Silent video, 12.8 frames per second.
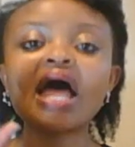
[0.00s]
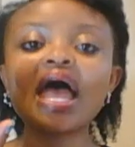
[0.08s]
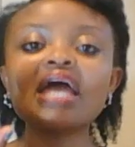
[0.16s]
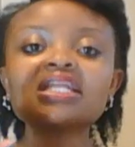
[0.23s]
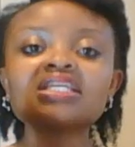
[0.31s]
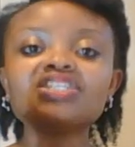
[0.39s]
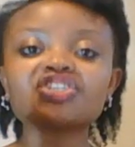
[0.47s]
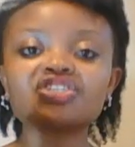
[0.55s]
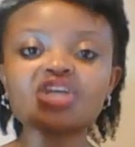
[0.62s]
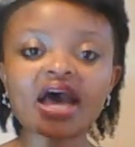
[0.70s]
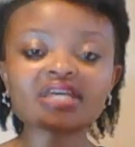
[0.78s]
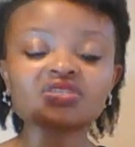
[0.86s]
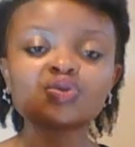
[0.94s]
and
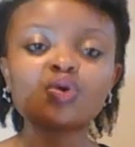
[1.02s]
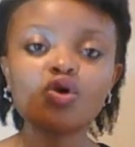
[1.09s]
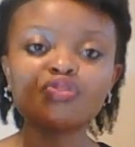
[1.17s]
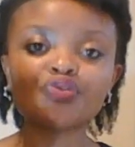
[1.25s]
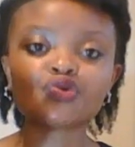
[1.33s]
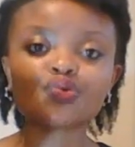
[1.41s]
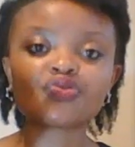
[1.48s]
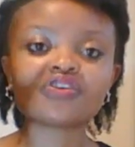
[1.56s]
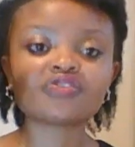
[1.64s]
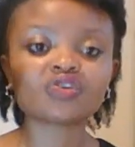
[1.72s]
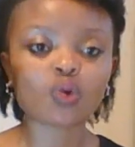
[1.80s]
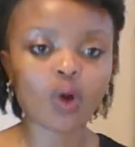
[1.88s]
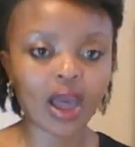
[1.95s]
just go through the
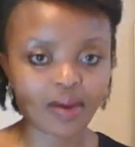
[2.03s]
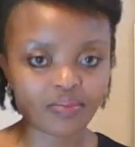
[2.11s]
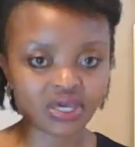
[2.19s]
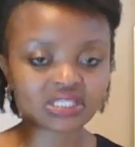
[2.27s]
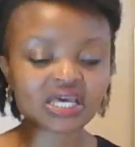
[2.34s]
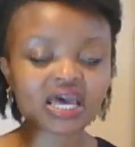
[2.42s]
requirements.